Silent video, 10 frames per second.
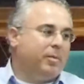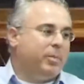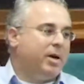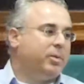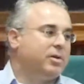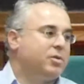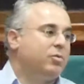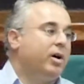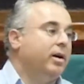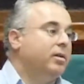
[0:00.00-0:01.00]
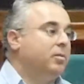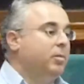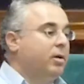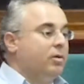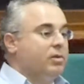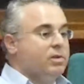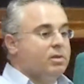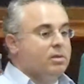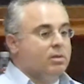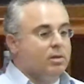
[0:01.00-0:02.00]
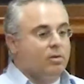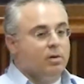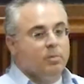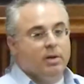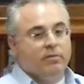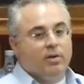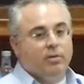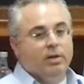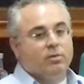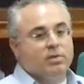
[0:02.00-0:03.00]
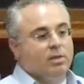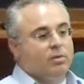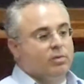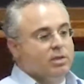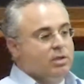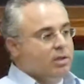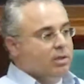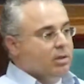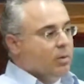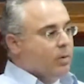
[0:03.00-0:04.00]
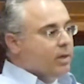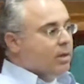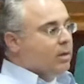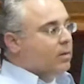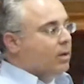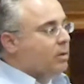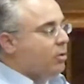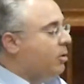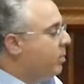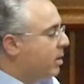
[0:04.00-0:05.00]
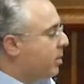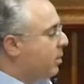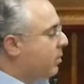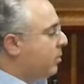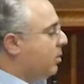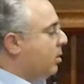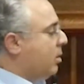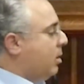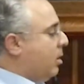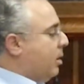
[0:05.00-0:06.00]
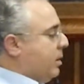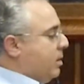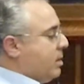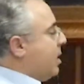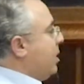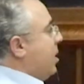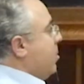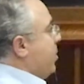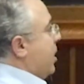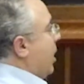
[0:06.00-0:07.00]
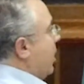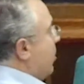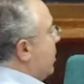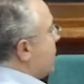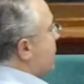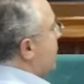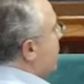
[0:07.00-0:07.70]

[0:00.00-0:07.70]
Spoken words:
papers to write, because they're going to be a very interesting transition in the way that you implement and design the MPI elements.